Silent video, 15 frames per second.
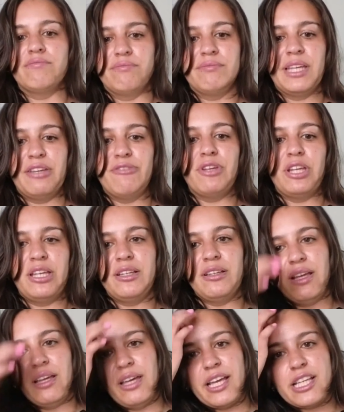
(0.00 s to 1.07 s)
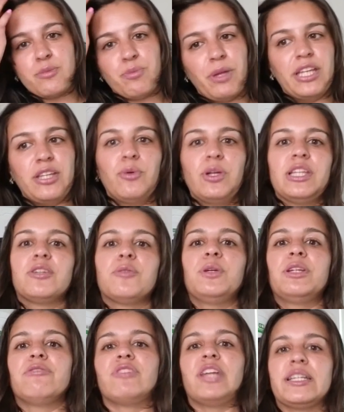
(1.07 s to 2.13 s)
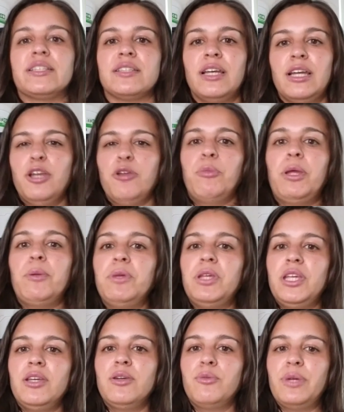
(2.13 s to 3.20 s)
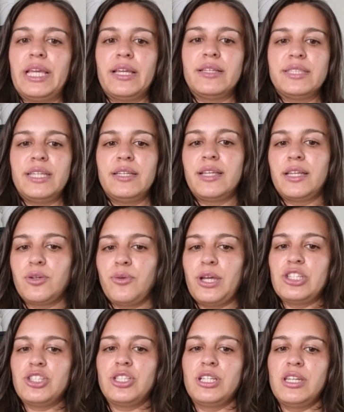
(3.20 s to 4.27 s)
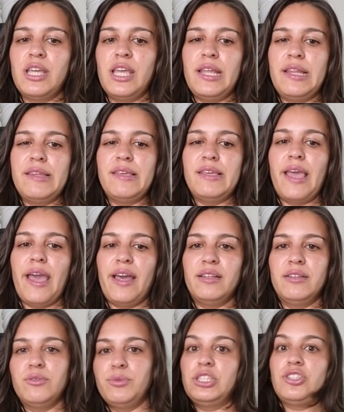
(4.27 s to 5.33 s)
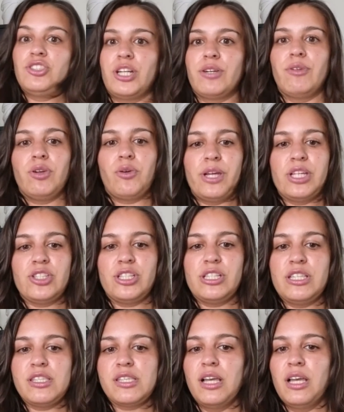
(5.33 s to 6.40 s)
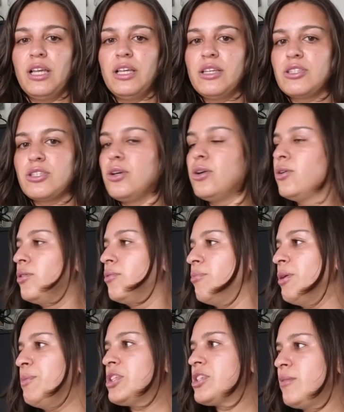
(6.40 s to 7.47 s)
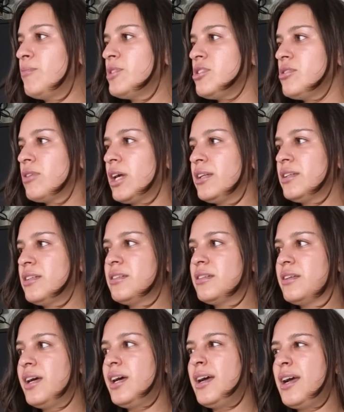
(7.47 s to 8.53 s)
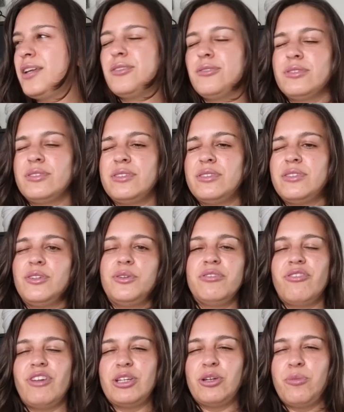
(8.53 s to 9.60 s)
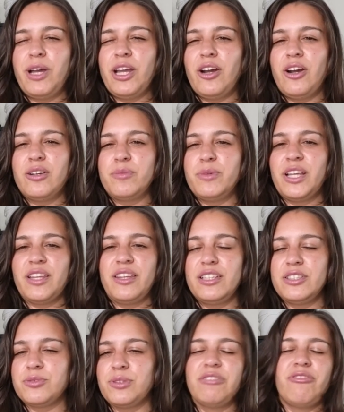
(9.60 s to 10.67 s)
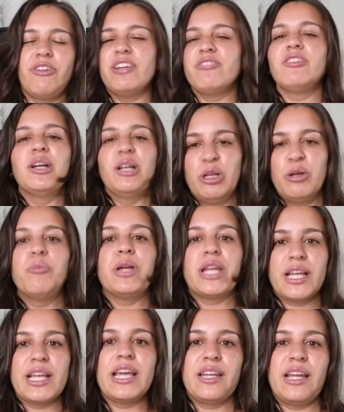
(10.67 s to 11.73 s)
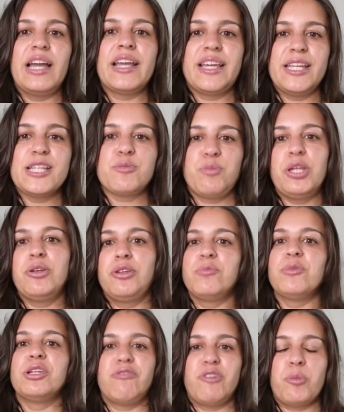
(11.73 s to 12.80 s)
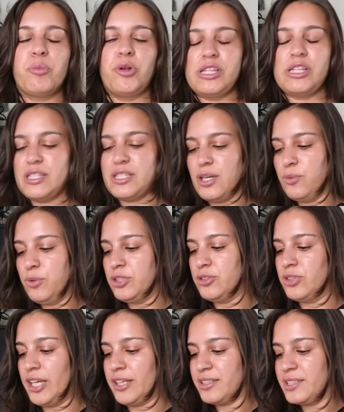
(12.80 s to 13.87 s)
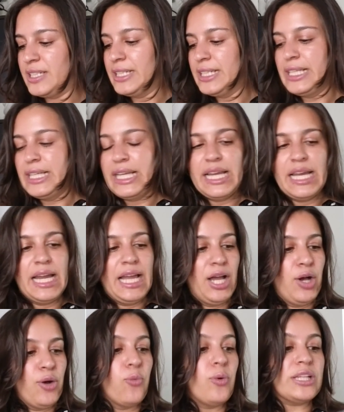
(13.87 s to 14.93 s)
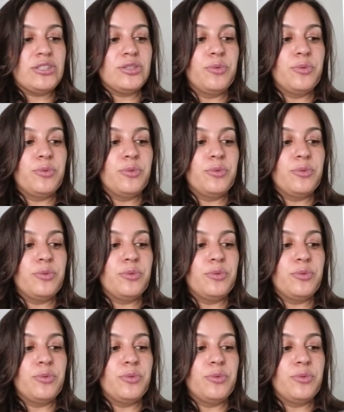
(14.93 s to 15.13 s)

explain you a little bit of that. Maybe we can take that question in the end with the general questions. So maybe Thomas, you can, I don't know if I know by heart, but I think it's 25, but I can explain a little bit of our process. I will do that. What do we